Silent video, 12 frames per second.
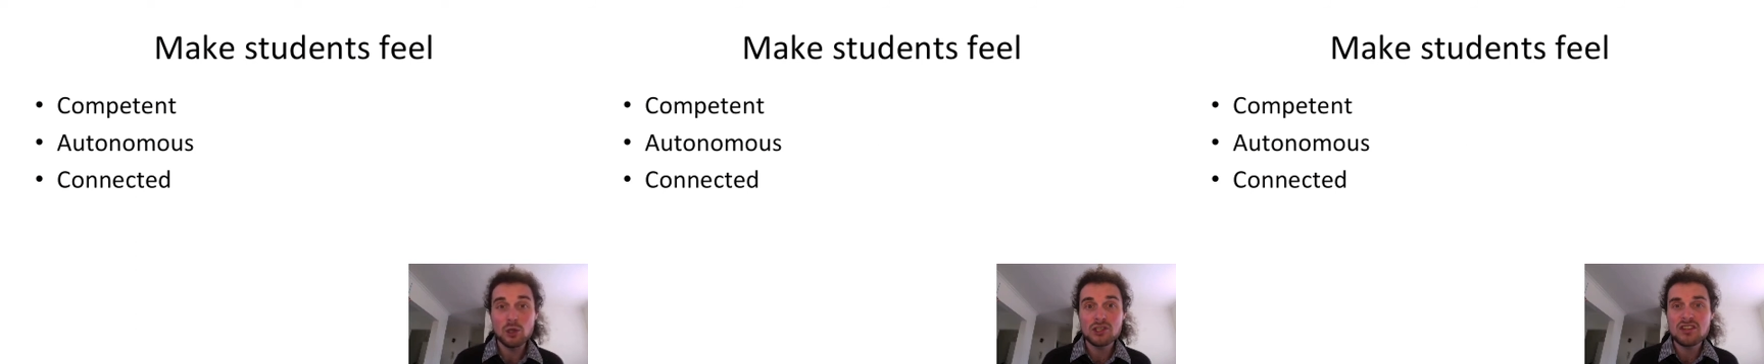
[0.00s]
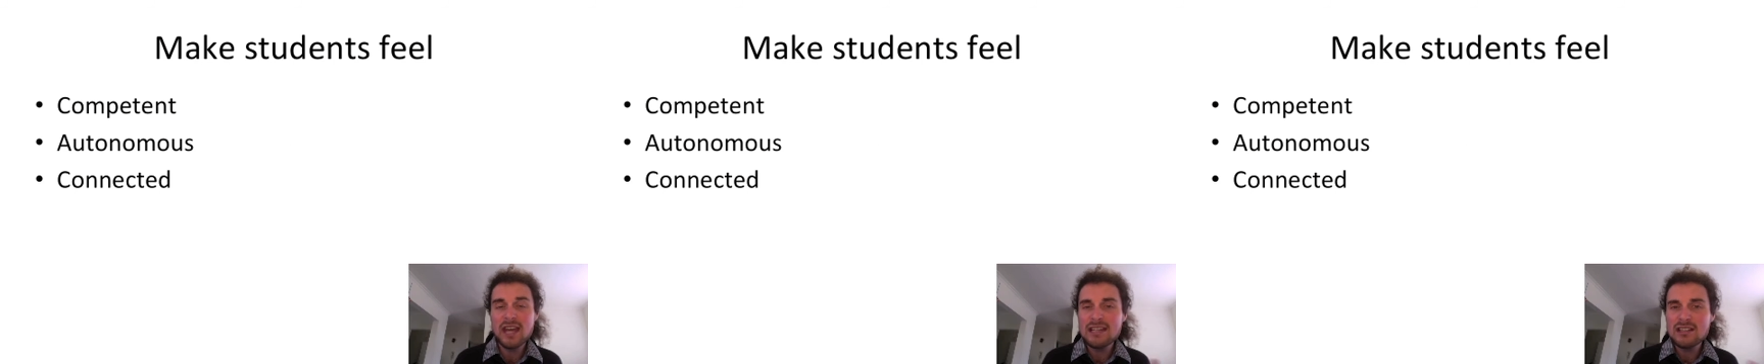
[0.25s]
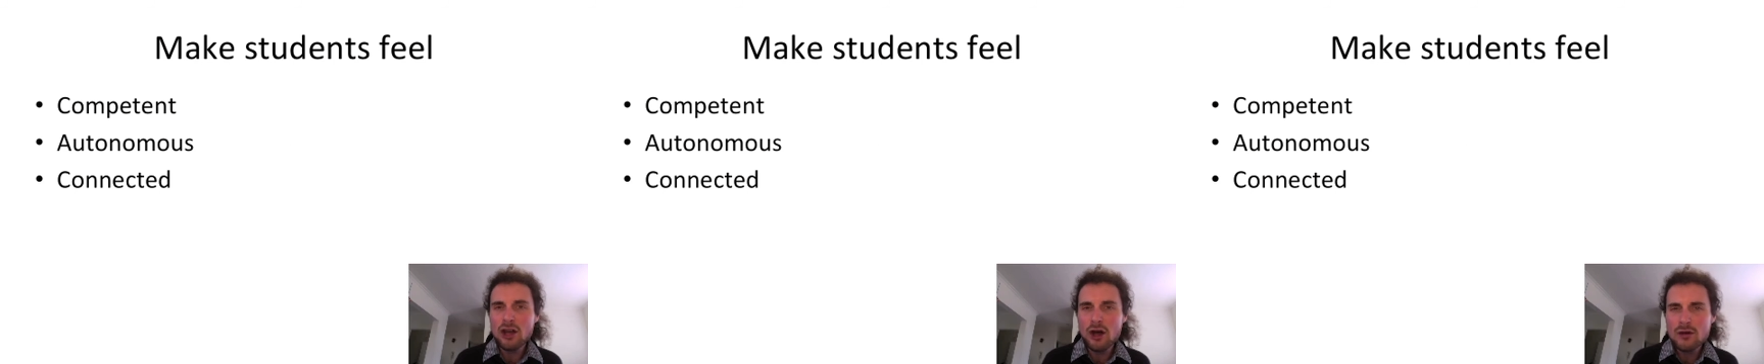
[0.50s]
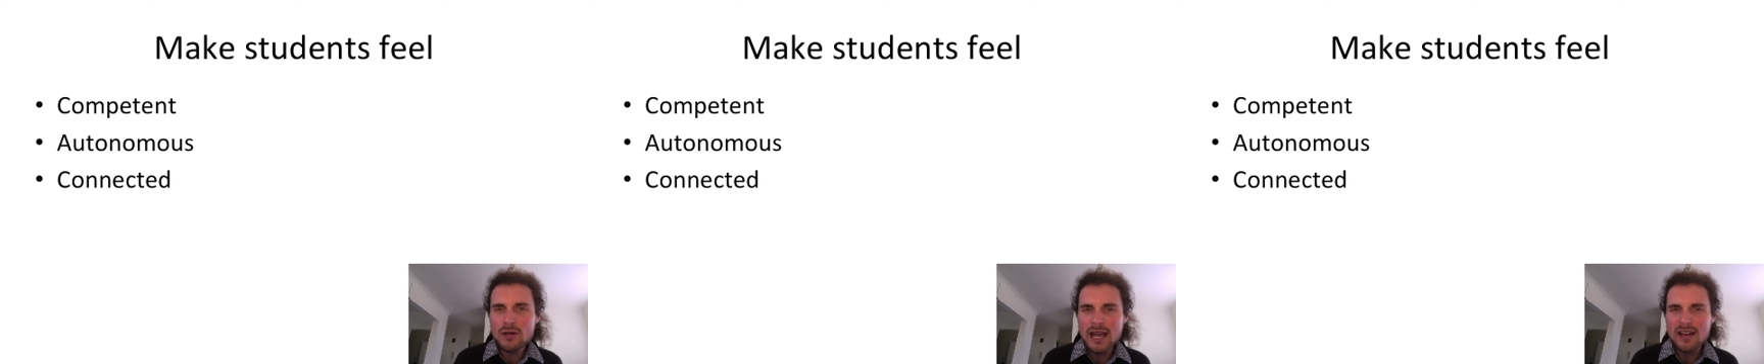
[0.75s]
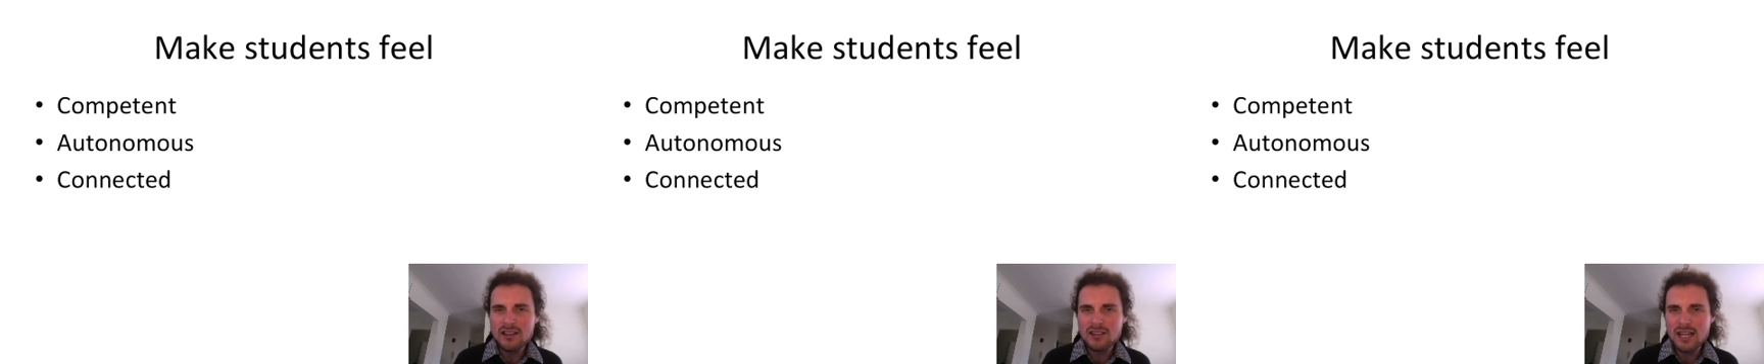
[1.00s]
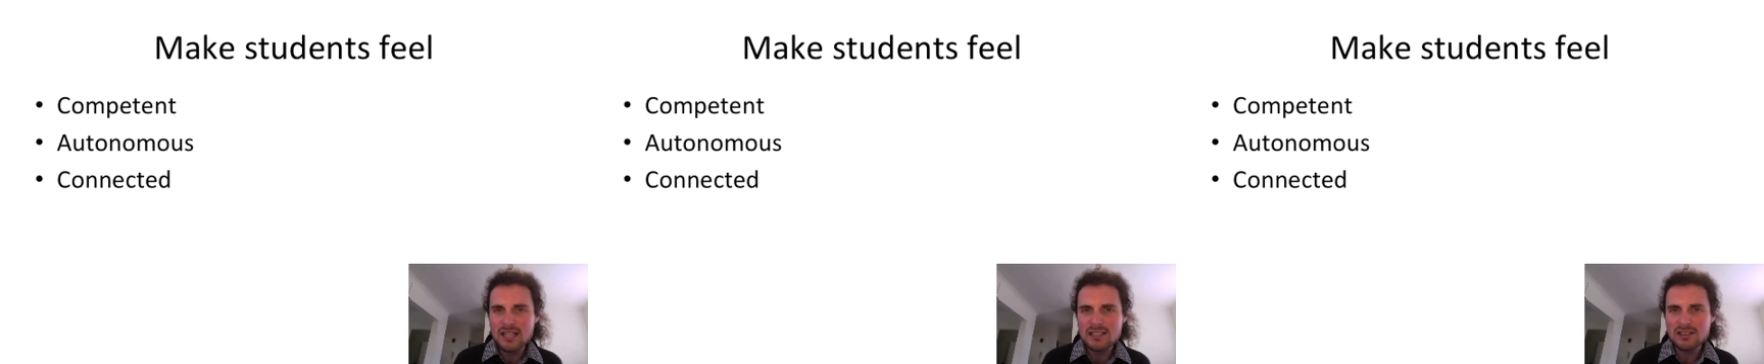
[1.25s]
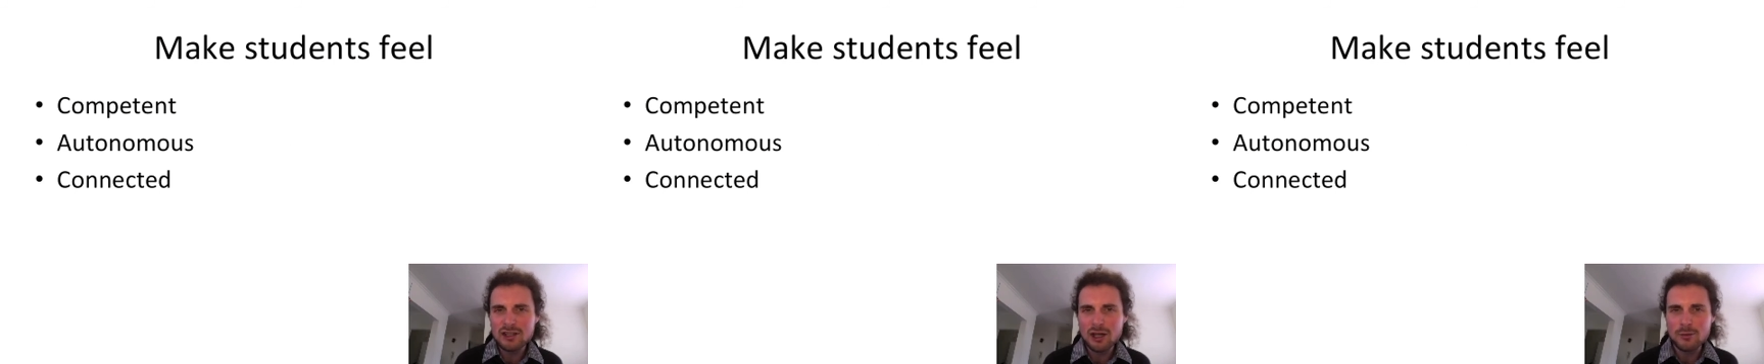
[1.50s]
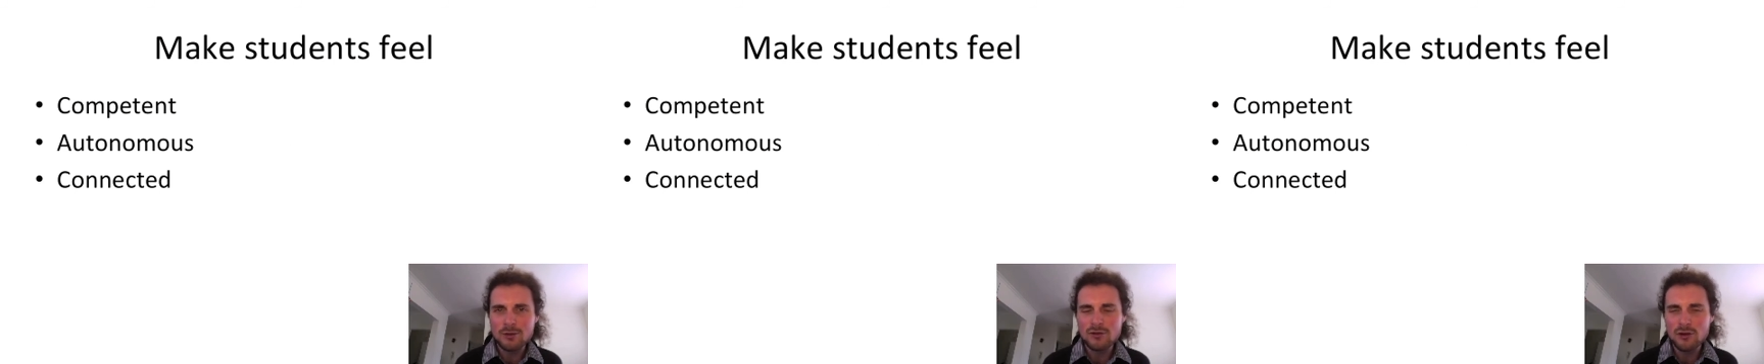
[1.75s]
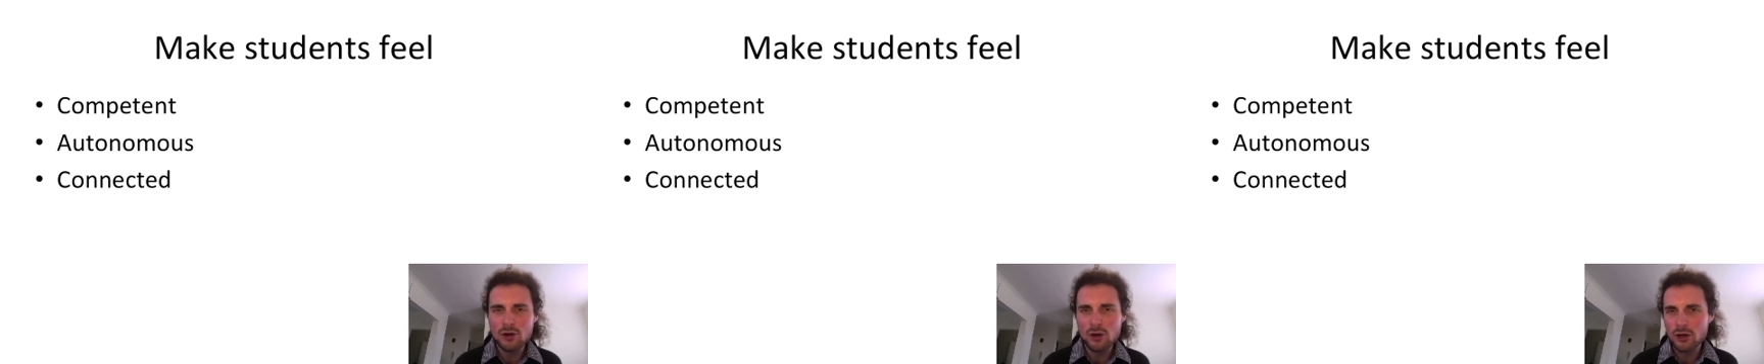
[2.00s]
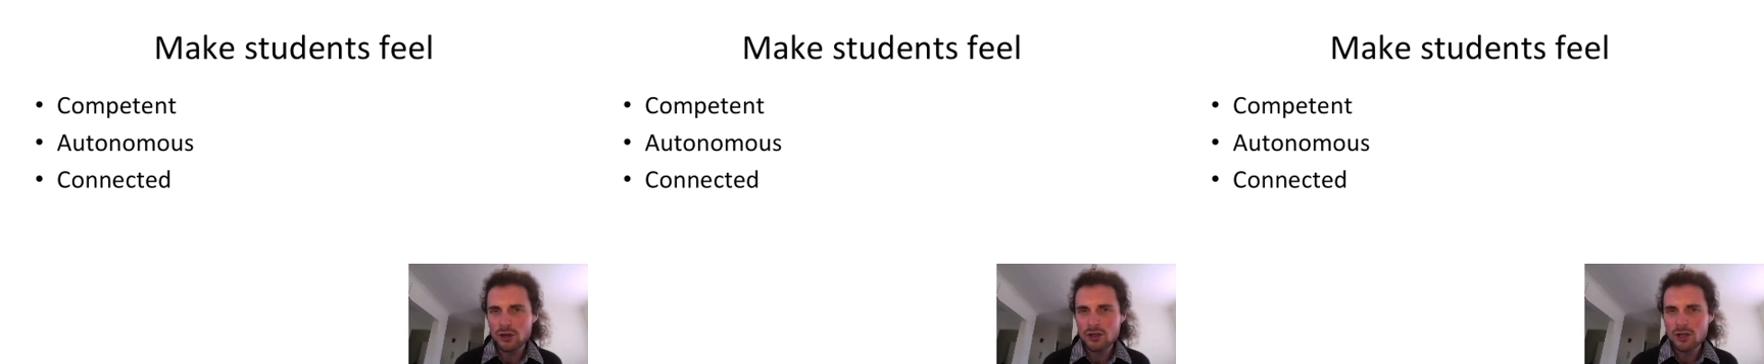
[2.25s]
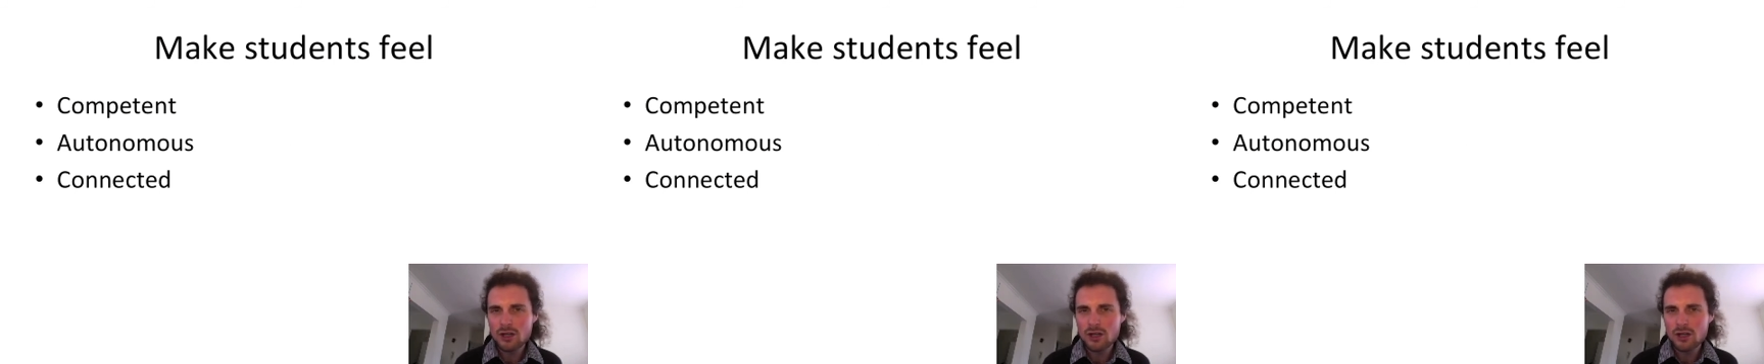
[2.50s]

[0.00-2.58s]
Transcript: What do they know now that they didn't know before?